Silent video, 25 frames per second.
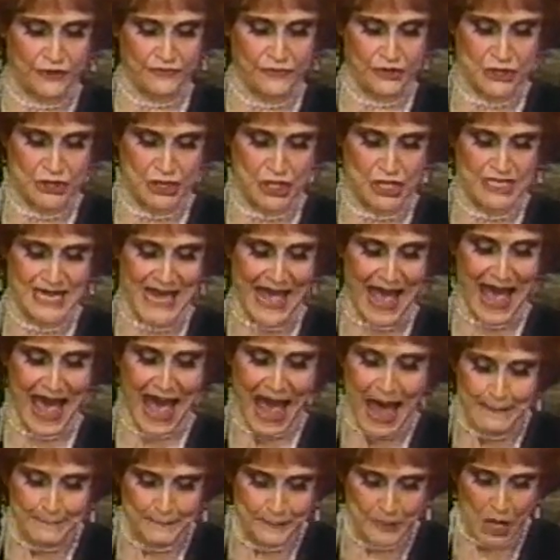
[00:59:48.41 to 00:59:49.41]
Virginia
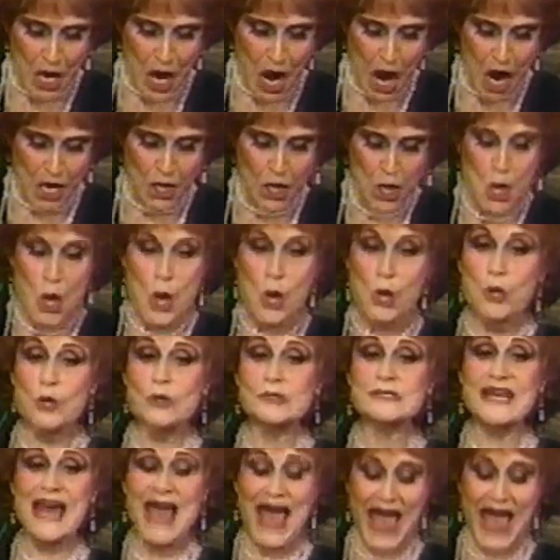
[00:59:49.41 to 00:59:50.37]
Apgar, whose